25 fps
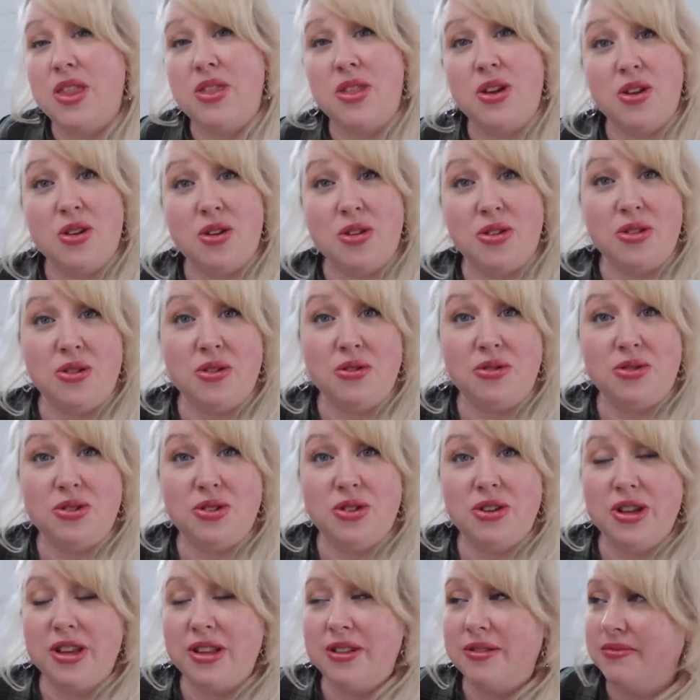And they're on their own
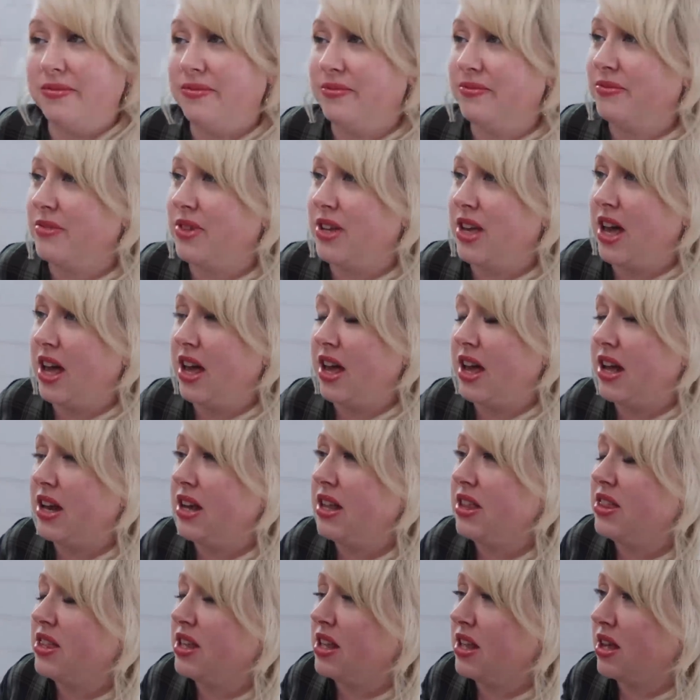circuit. Okay.
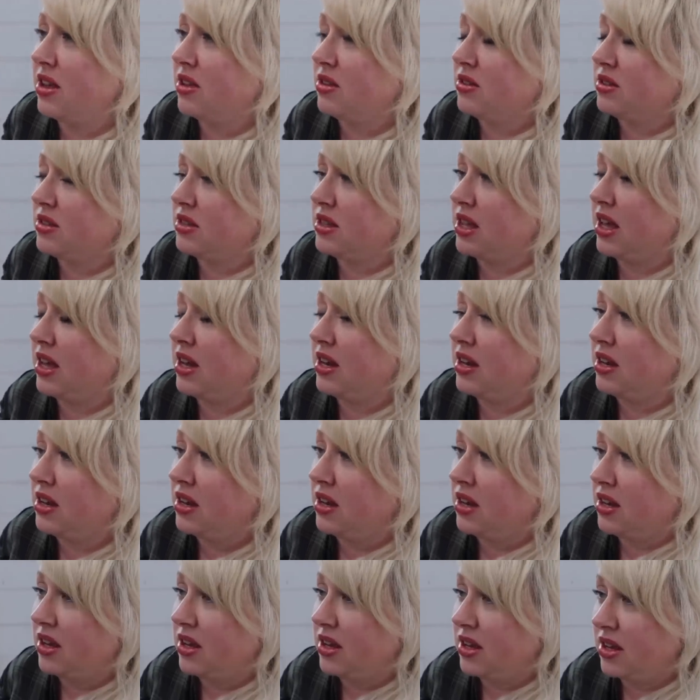Anything else that
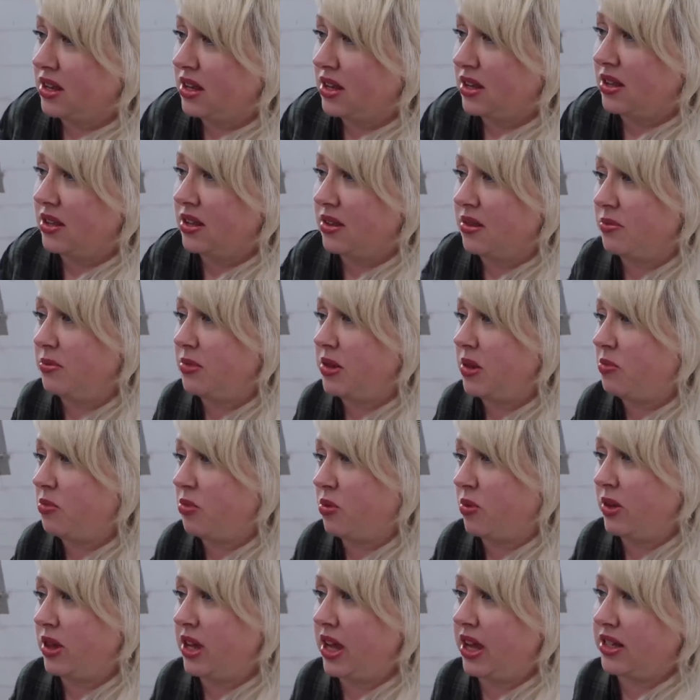
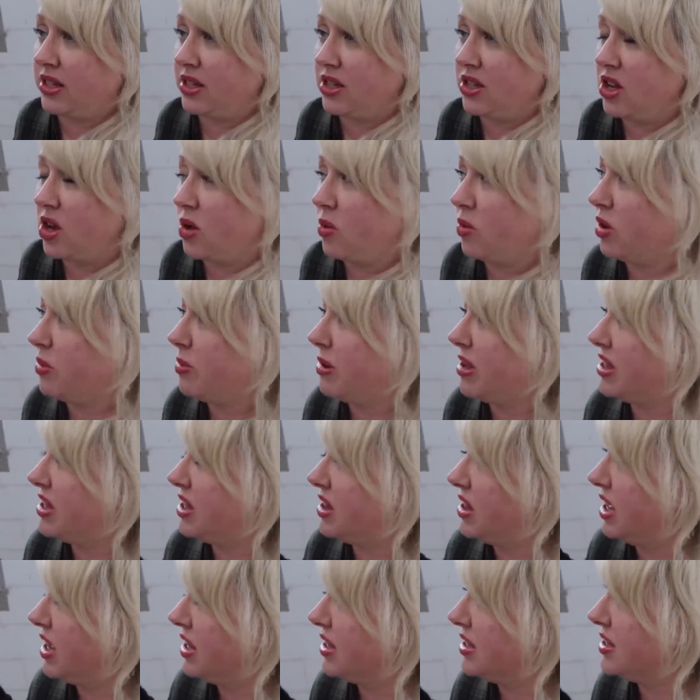people would like to know? What about
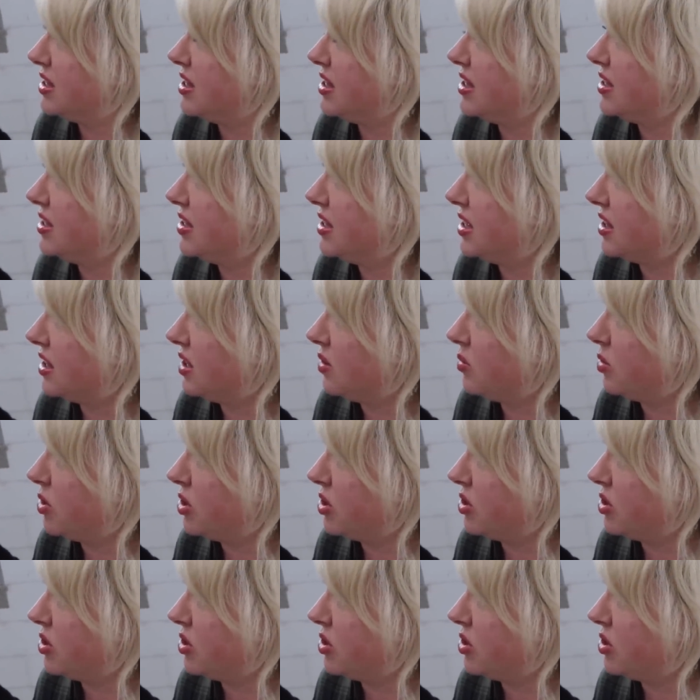the lights in the ceiling?